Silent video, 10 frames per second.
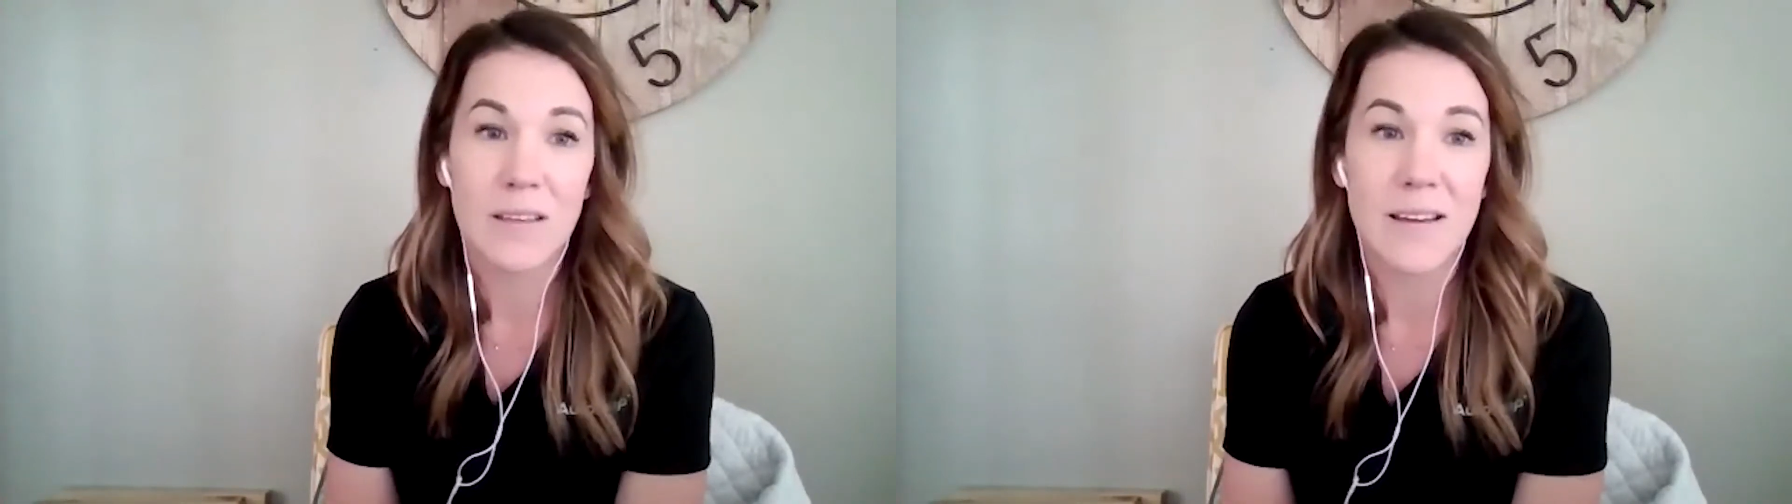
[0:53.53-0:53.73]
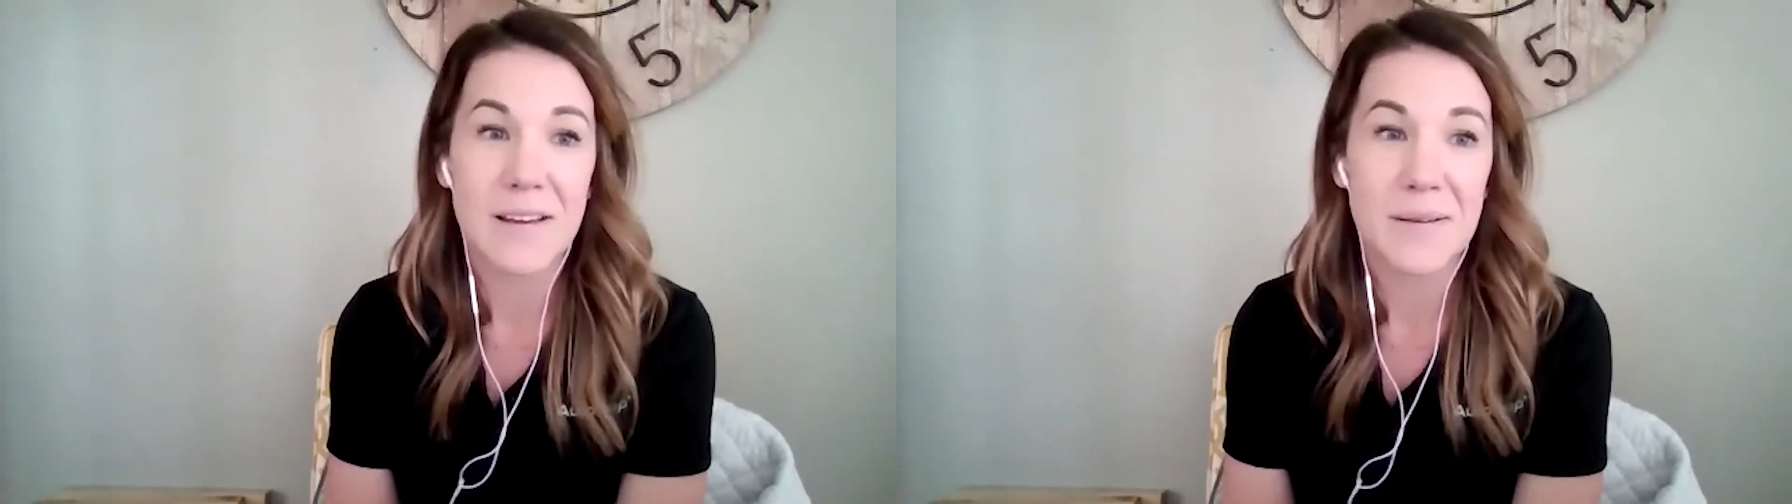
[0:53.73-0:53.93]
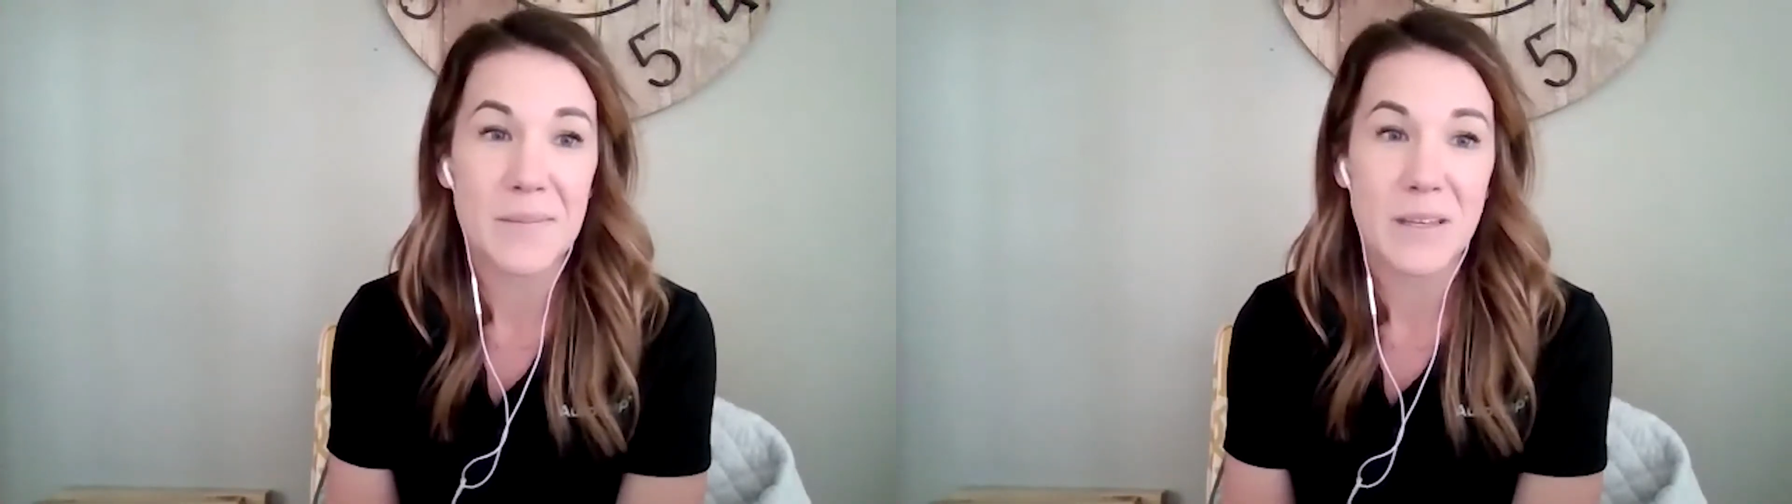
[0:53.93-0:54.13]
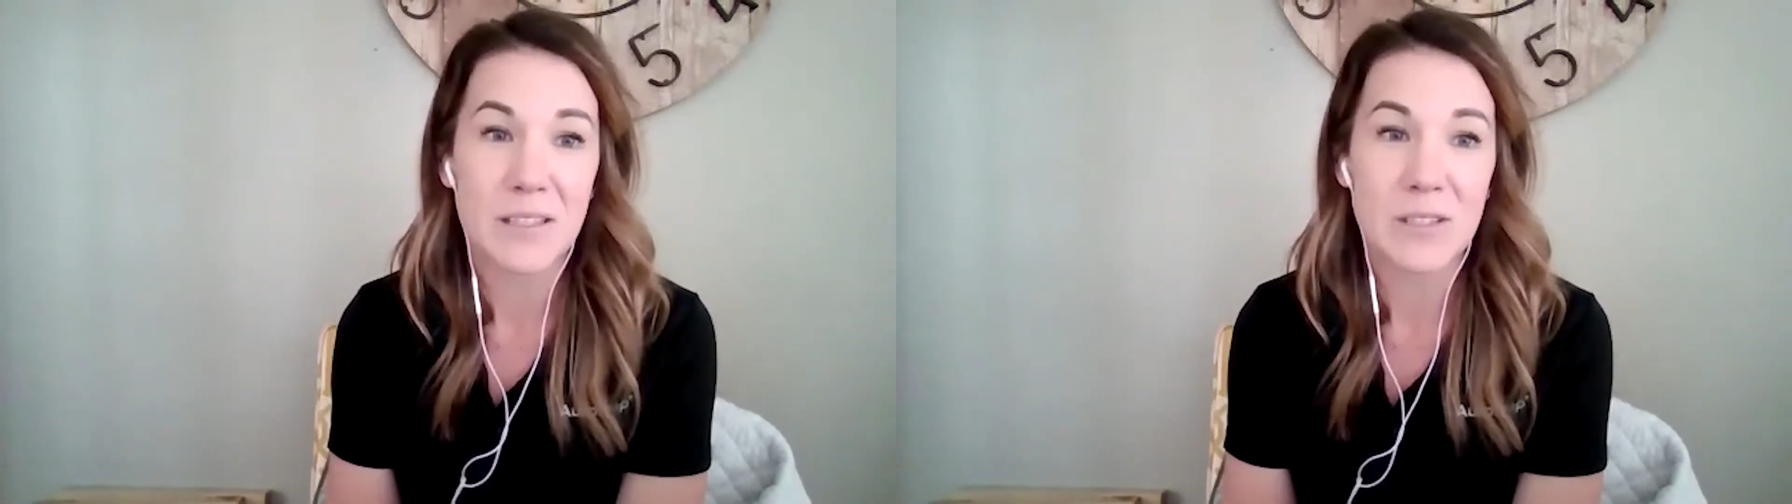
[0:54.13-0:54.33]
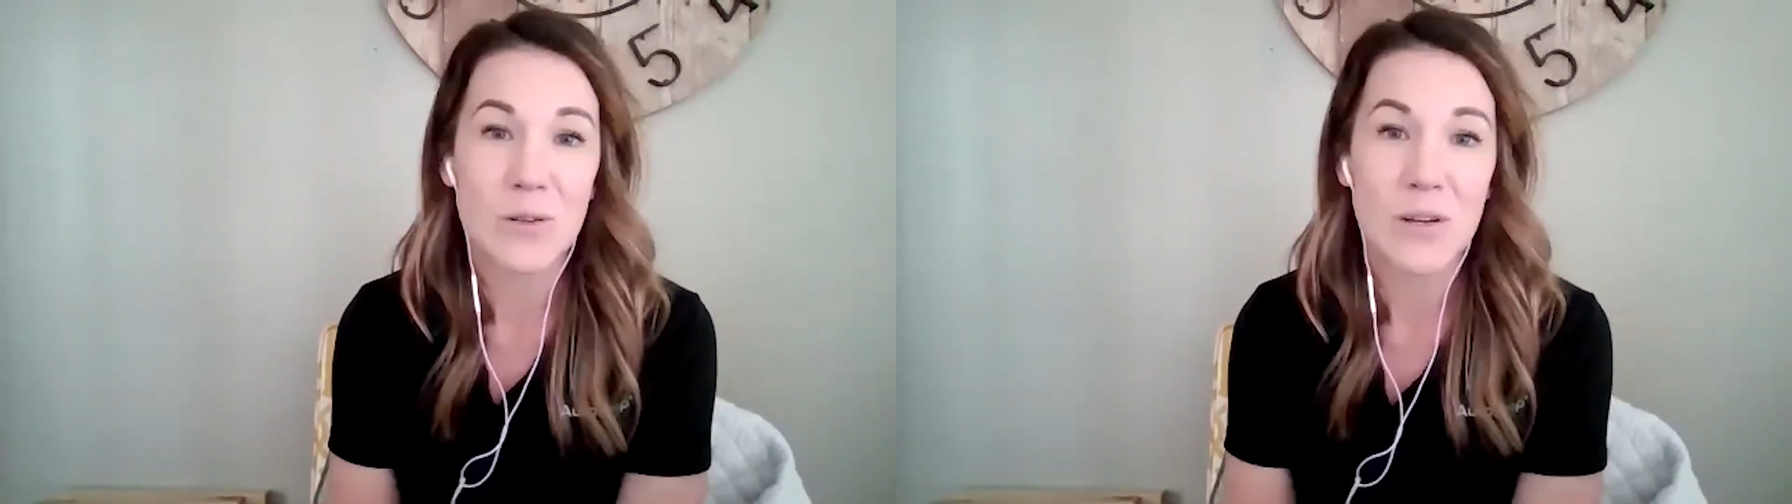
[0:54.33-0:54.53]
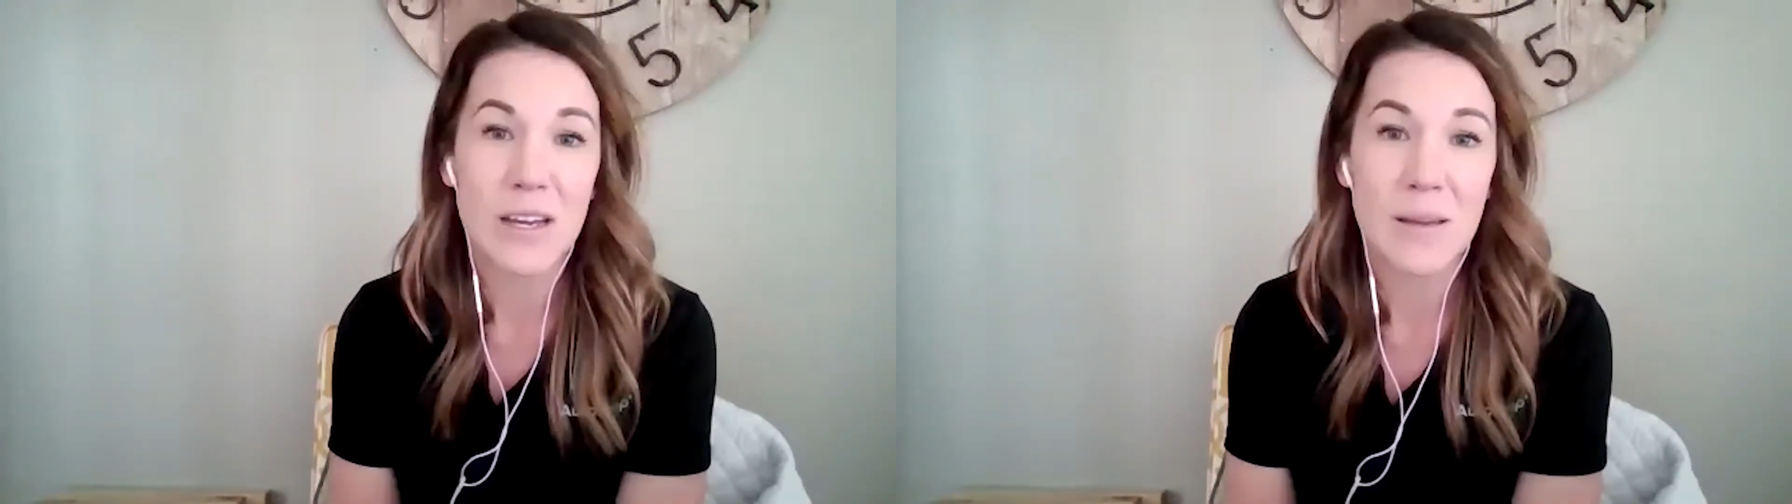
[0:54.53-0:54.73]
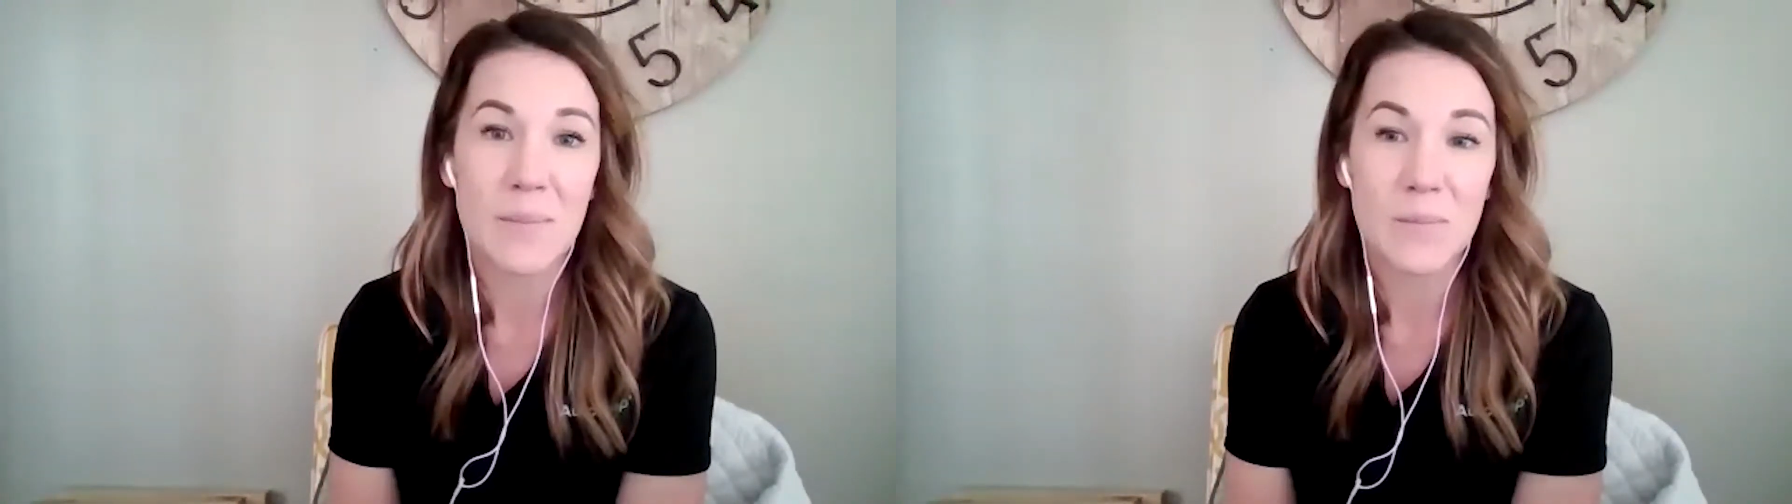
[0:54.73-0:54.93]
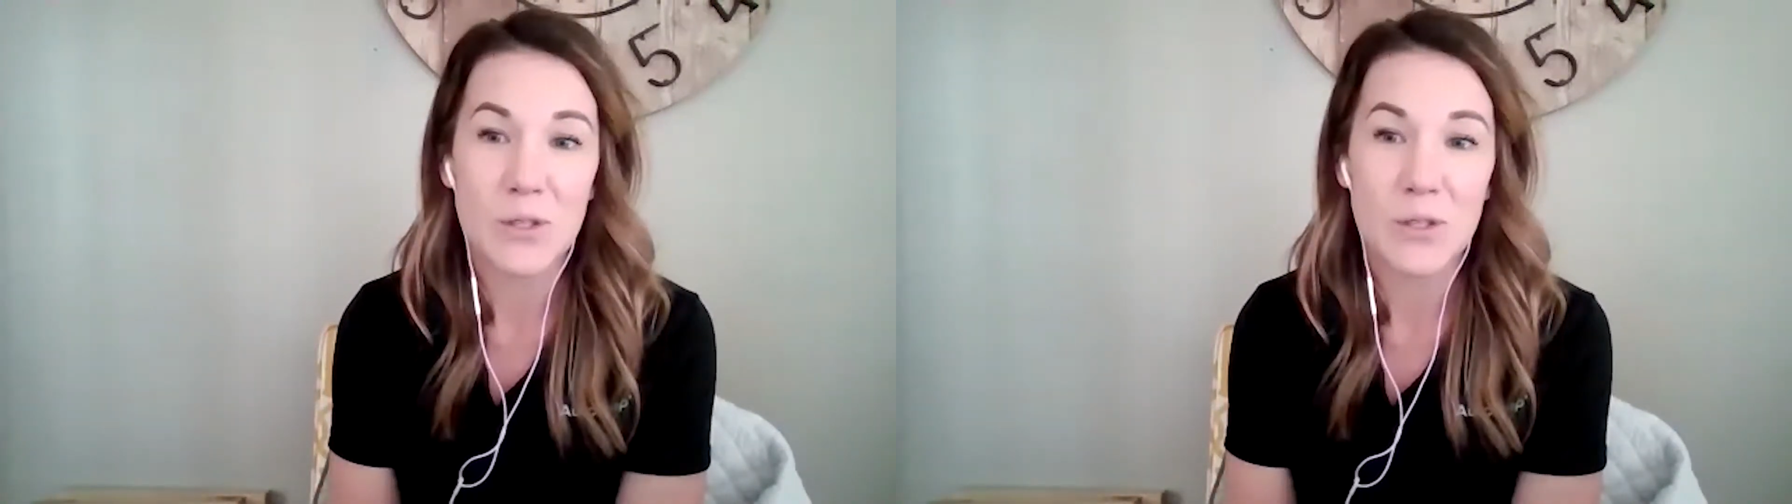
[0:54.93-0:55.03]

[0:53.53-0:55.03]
And so I'm